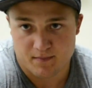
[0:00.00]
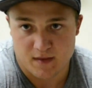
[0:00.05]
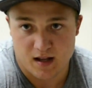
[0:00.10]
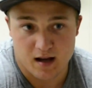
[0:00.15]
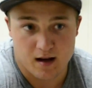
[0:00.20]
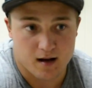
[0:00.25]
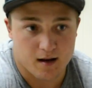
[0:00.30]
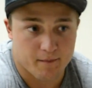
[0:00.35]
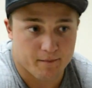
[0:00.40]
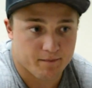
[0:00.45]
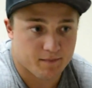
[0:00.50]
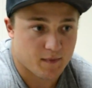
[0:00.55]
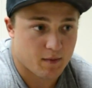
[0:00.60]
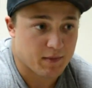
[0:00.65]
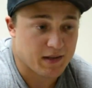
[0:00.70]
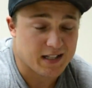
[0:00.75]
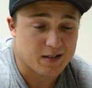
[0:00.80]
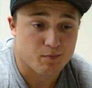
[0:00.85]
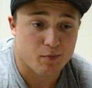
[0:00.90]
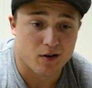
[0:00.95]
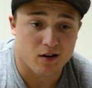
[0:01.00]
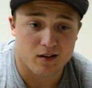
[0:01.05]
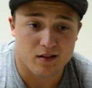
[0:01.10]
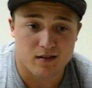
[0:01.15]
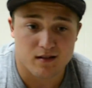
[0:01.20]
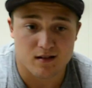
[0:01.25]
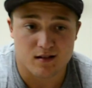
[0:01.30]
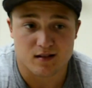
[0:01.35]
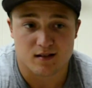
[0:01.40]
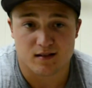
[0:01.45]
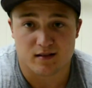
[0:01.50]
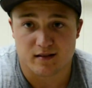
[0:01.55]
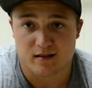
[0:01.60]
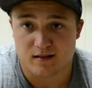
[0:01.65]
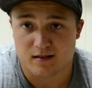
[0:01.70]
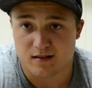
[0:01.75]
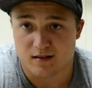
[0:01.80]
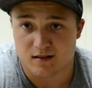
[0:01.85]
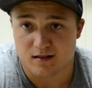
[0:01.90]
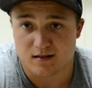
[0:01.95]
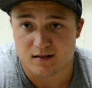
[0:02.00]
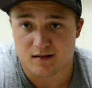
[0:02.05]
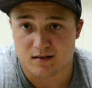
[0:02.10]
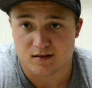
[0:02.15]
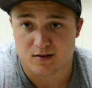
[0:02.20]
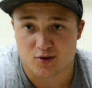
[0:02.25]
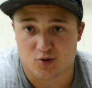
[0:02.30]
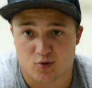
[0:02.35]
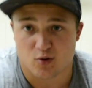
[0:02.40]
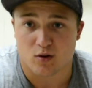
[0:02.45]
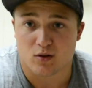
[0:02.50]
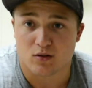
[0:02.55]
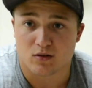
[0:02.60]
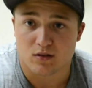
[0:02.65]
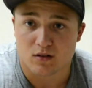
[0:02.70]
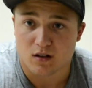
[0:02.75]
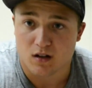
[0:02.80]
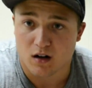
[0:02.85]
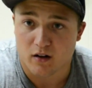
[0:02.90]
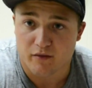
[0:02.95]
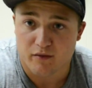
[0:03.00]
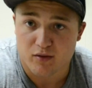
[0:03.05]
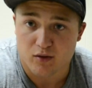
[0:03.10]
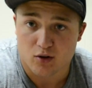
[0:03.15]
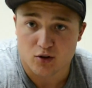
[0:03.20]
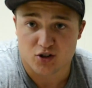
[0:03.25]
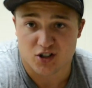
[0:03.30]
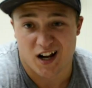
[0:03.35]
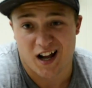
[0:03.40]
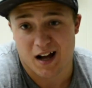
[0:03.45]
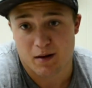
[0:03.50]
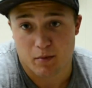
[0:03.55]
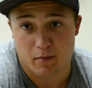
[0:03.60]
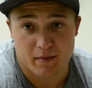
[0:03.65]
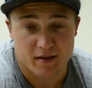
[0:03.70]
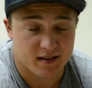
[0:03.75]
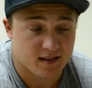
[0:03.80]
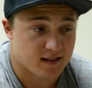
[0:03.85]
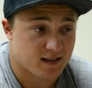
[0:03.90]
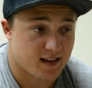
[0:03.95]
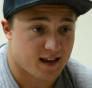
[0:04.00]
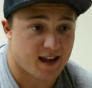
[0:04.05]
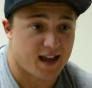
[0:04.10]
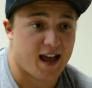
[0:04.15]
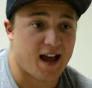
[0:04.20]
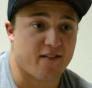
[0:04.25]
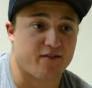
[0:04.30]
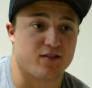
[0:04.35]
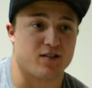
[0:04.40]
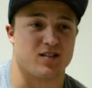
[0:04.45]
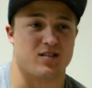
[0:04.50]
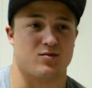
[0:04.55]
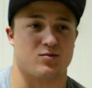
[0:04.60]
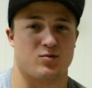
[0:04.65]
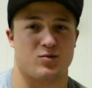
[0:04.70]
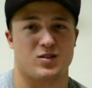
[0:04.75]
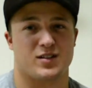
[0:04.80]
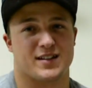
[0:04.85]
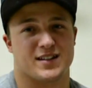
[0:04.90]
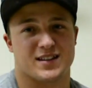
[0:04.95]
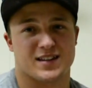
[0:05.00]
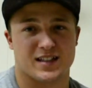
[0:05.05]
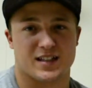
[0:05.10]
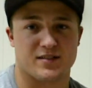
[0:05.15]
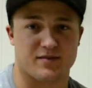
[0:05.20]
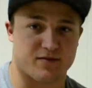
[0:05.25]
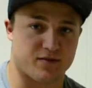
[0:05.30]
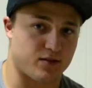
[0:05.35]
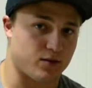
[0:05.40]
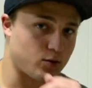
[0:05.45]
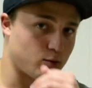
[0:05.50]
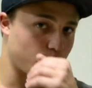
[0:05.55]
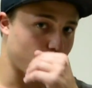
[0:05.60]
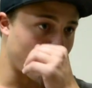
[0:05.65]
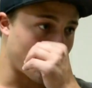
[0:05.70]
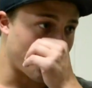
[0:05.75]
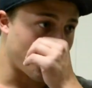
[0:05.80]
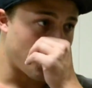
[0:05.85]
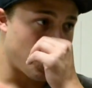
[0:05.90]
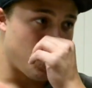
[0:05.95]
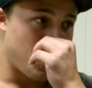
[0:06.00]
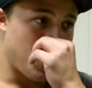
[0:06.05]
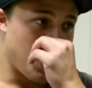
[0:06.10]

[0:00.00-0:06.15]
I mean, that's part of the struggle of their job. I mean, they have to really live their role.